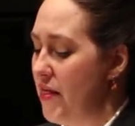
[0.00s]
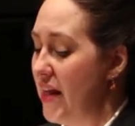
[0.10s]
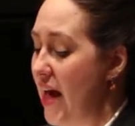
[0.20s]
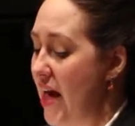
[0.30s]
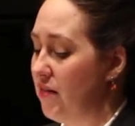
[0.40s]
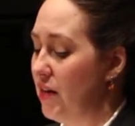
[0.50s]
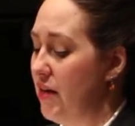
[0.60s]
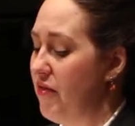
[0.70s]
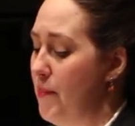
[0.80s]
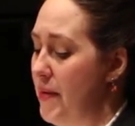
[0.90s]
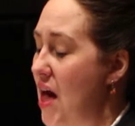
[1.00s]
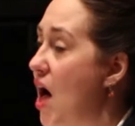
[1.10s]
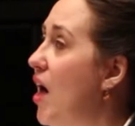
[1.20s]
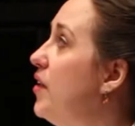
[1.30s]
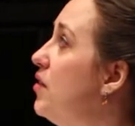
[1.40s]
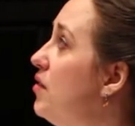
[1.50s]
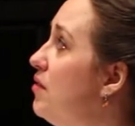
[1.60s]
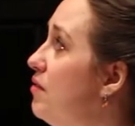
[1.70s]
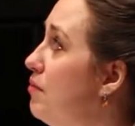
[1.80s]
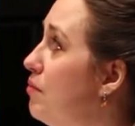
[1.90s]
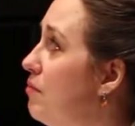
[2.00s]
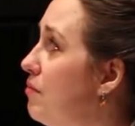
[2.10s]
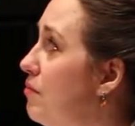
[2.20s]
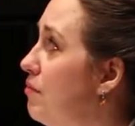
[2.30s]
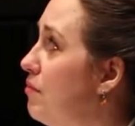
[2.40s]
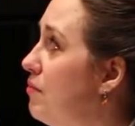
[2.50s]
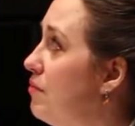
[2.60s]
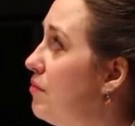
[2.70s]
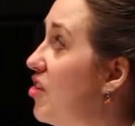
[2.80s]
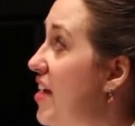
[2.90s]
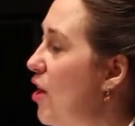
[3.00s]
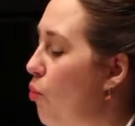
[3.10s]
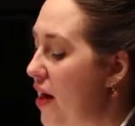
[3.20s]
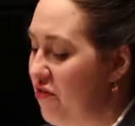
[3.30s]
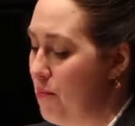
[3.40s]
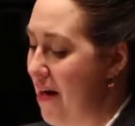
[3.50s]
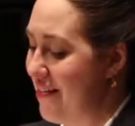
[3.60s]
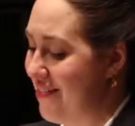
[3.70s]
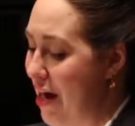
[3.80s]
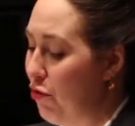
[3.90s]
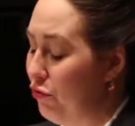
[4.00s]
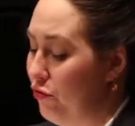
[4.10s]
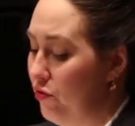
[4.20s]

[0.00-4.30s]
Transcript: that I had to leave him behind, to get away from myself.